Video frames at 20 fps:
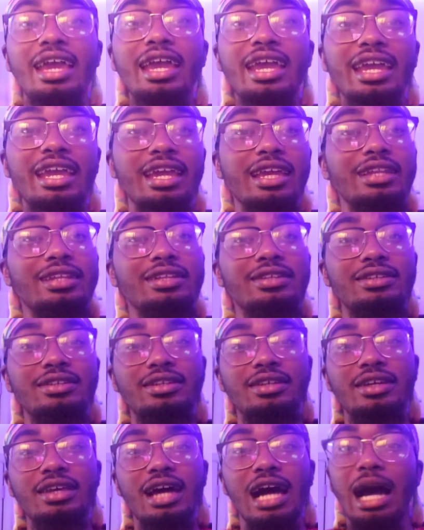And
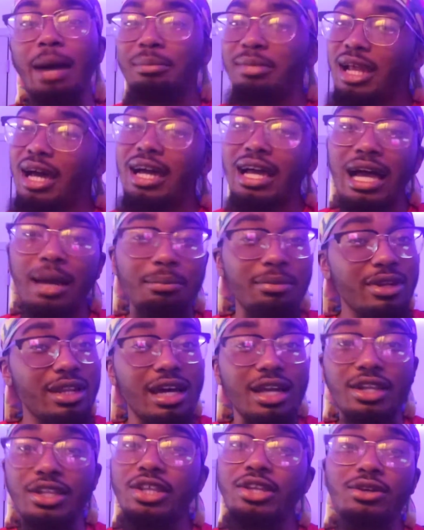I'm
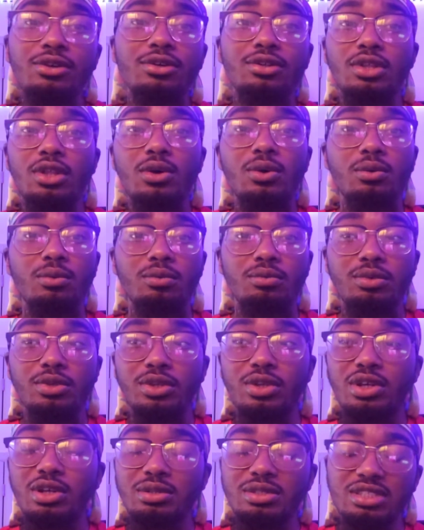not here alone,
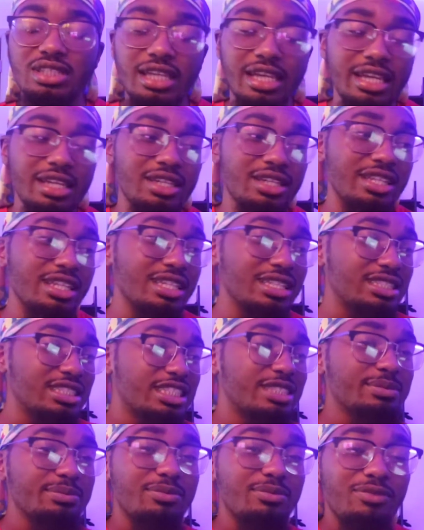you know what I'm saying?
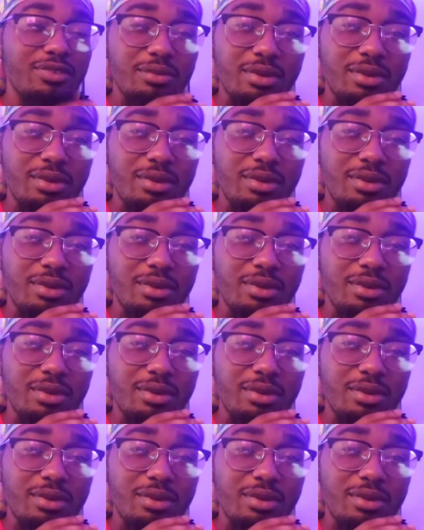This